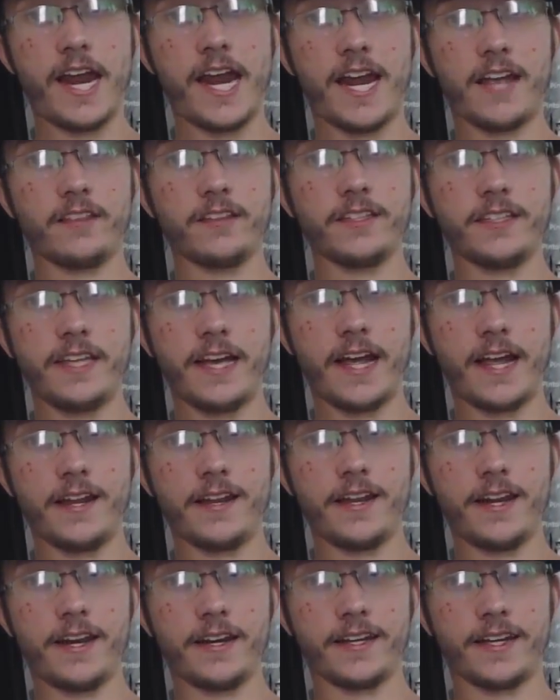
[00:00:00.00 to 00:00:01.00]
and the
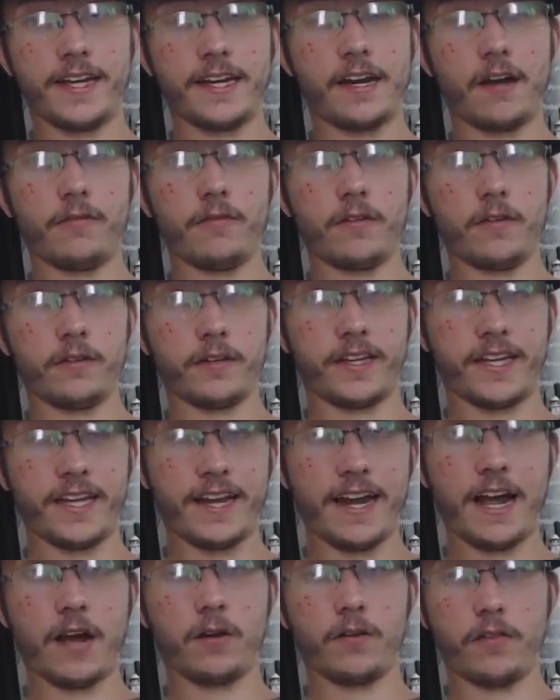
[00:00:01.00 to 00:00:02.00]
dead and get out of the,
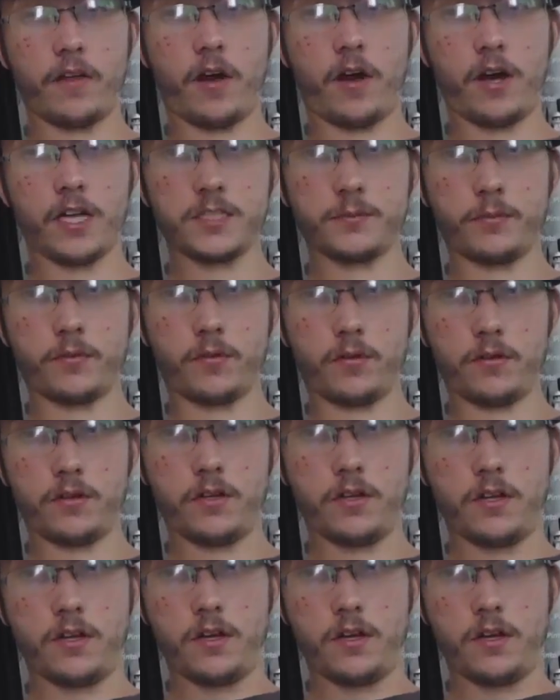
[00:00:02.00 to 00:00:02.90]
get out of the hospital.